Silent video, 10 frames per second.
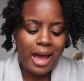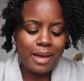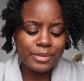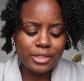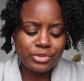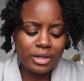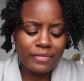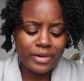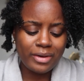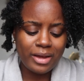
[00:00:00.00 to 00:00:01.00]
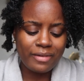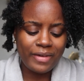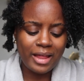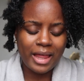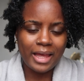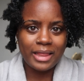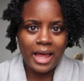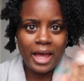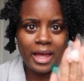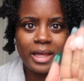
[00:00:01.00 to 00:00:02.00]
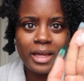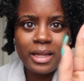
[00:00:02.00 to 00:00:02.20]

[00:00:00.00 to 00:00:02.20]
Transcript: I'm still trying to figure out if I like that.